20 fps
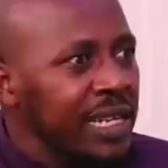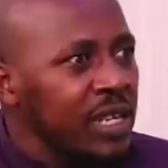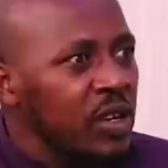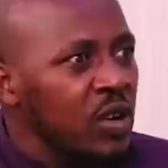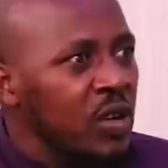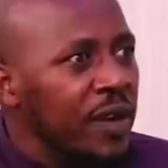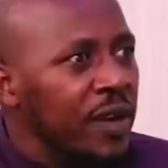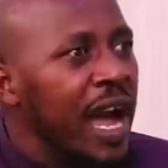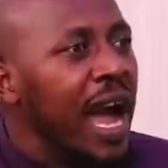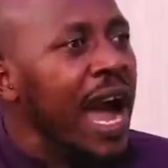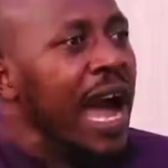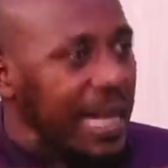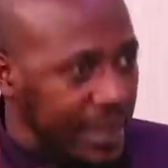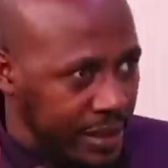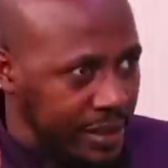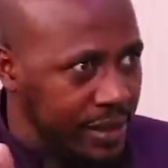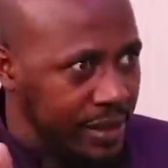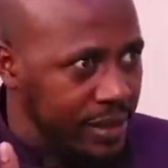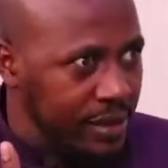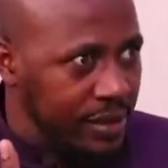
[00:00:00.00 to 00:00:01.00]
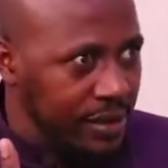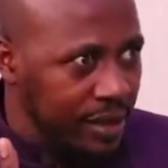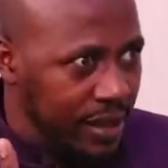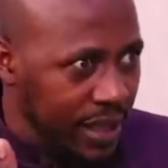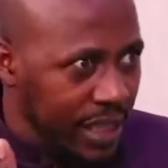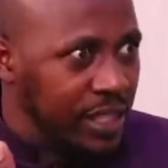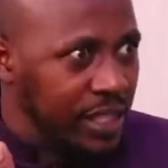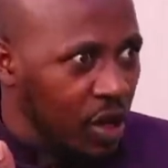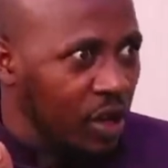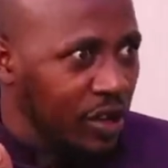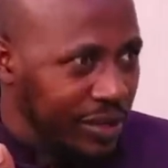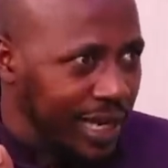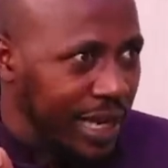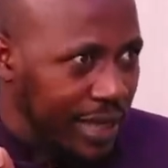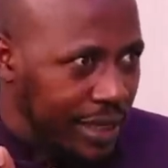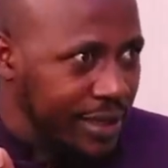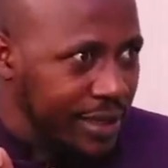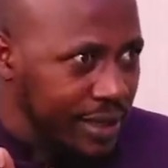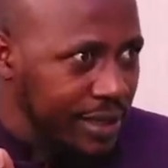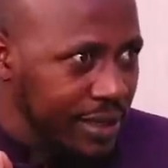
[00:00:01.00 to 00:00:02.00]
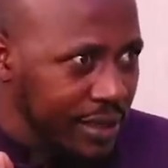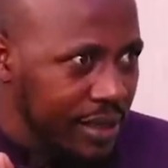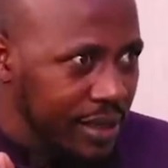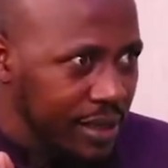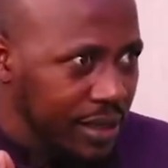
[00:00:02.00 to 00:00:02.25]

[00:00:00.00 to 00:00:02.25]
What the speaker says: handing over us, his contacts,